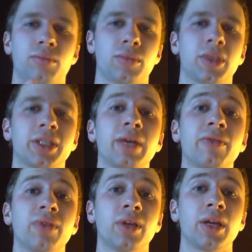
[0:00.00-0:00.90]
The
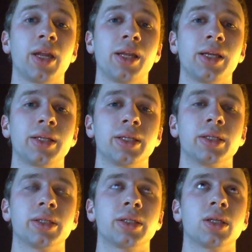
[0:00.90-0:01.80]
Seven Deadly
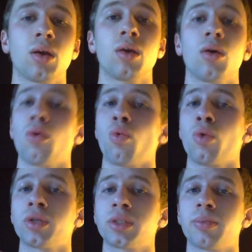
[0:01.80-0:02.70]
Sins,
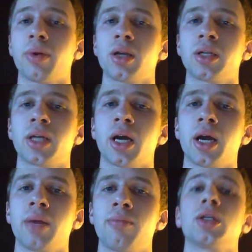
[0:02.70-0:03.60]
Once Upon a
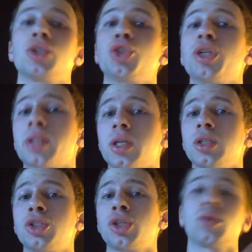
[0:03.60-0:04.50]
Time, Jessica
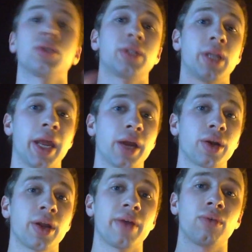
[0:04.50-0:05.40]
Jones,
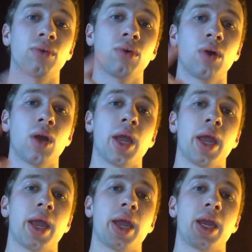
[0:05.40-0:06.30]
Daredevil,
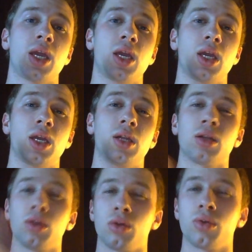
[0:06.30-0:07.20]
and
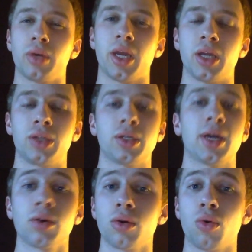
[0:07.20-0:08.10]
Luke Cage. I don't know